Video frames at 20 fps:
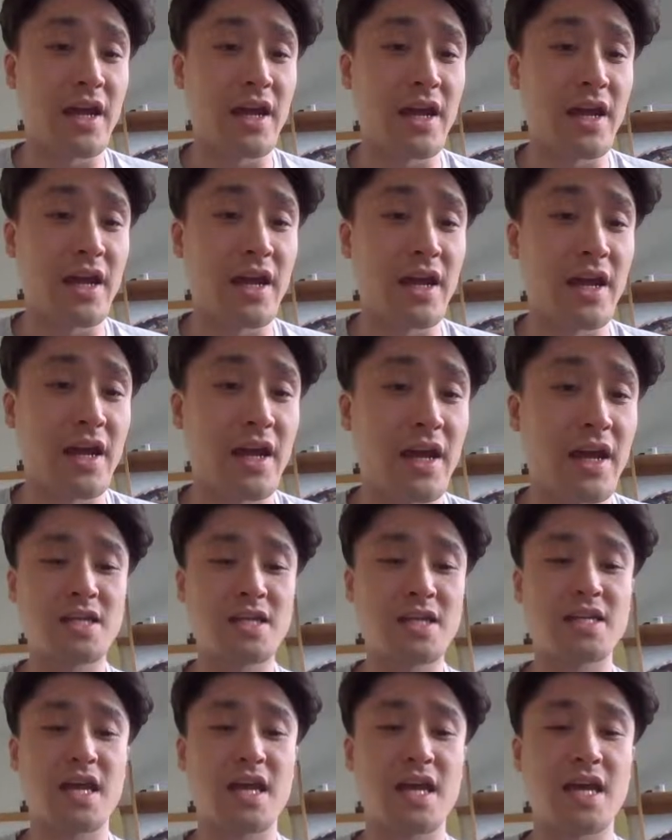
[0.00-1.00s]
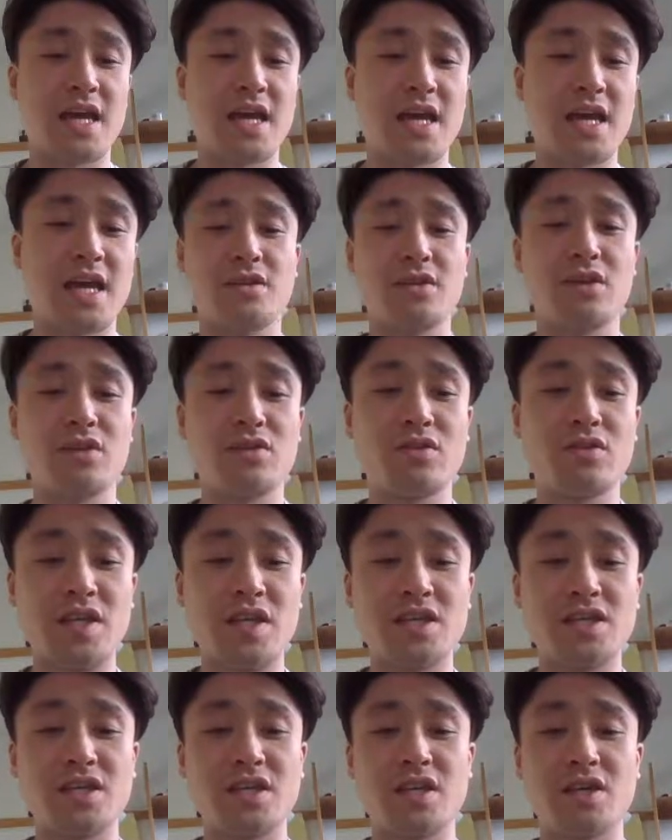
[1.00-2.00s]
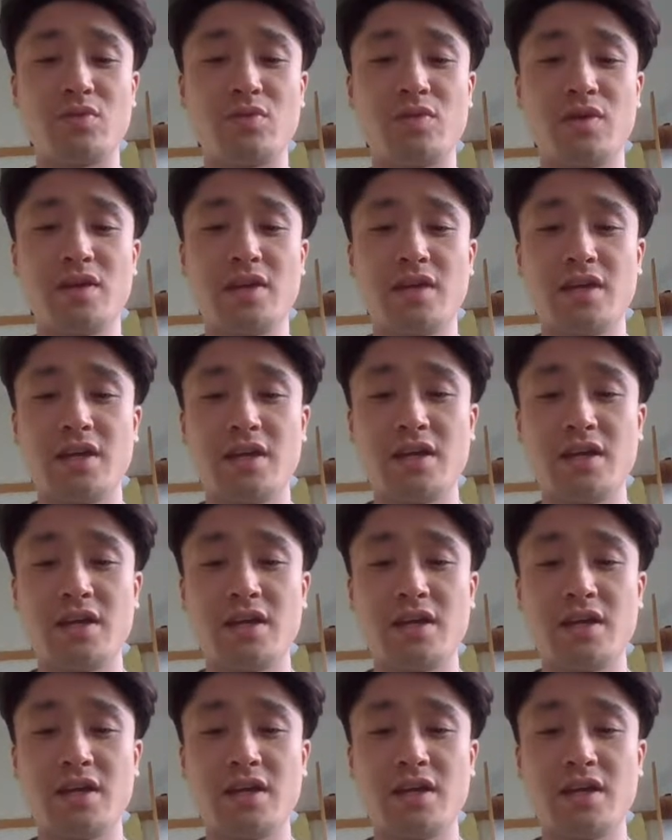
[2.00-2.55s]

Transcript: which means that none of these here is